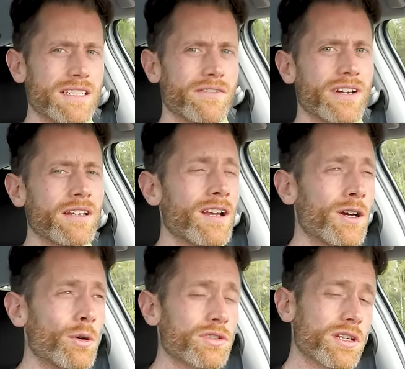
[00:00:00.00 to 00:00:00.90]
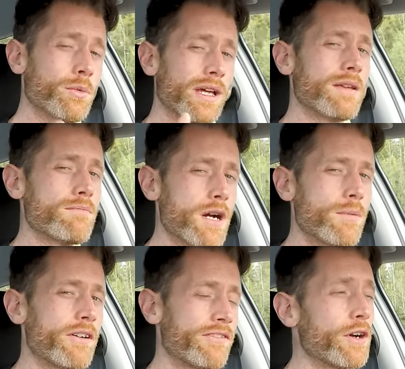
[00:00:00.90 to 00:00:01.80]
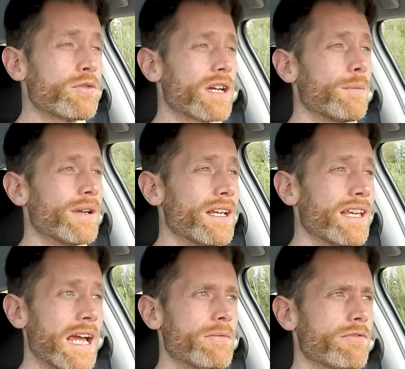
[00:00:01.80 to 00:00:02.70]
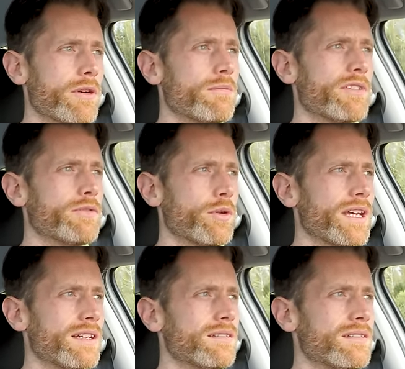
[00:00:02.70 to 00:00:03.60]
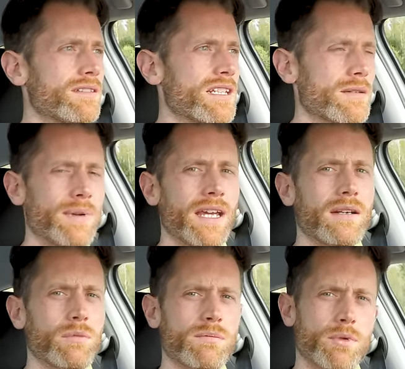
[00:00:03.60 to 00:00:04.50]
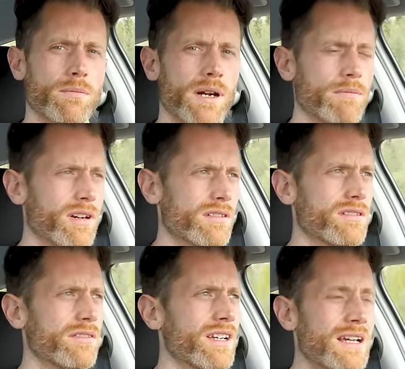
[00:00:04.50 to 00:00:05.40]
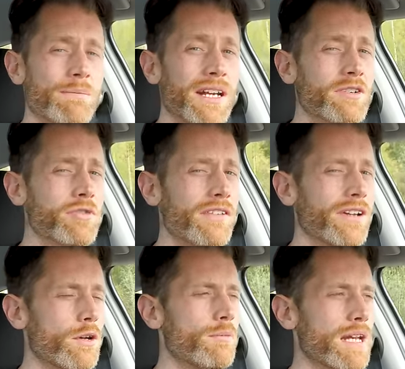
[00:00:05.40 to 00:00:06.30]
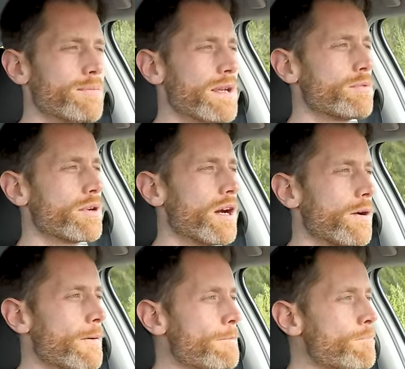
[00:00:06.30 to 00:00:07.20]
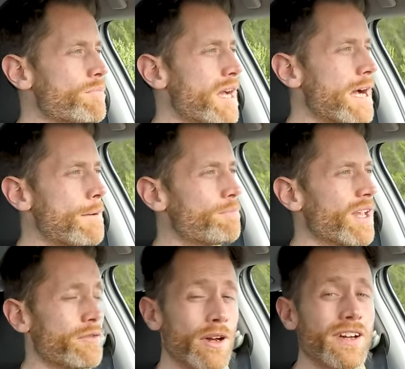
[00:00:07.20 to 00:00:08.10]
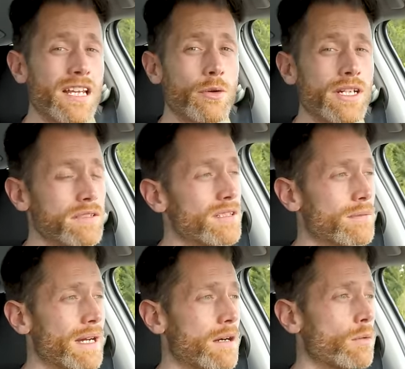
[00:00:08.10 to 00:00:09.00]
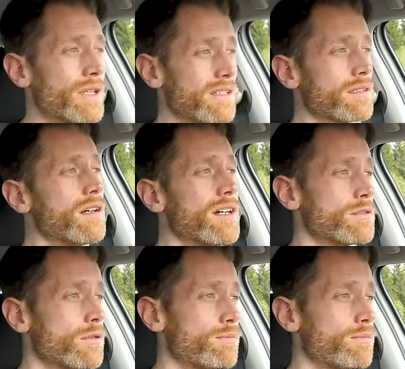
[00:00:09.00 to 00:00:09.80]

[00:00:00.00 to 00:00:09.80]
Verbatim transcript: in Finland, also where the mobile phone company came from before they disappeared and were bought by Microsoft. Bit of trivia not many people know. If you have any questions about winter tyres or